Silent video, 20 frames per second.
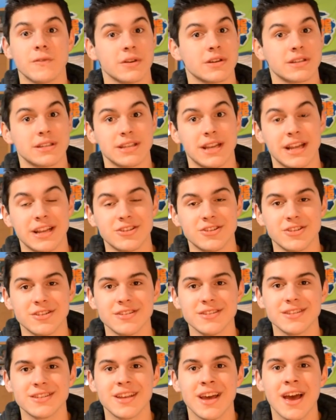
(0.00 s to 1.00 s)
First
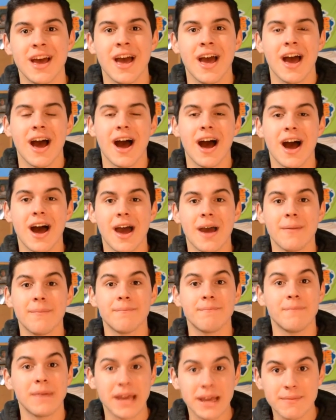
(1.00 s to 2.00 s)
Nations.
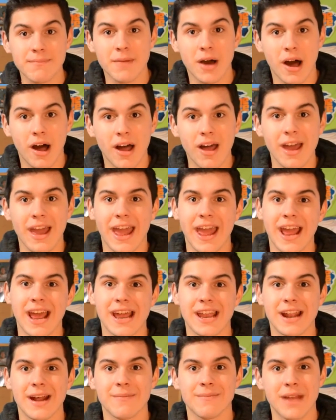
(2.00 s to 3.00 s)
I'm Mi'kmaq
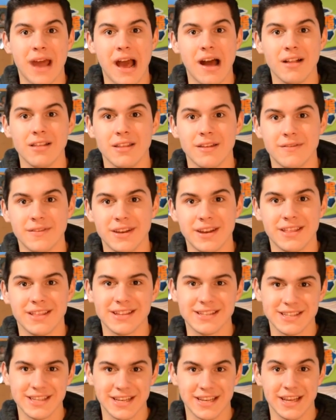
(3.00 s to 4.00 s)
and I'm now living in the
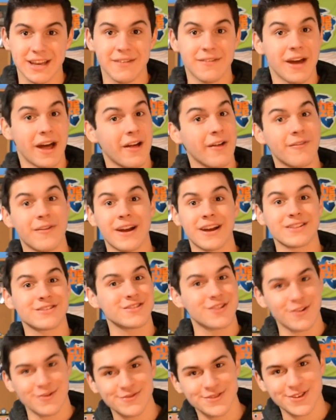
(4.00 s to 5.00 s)
city of
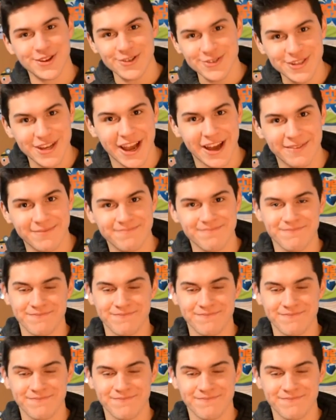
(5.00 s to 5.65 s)
Halifax, Nova Scotia.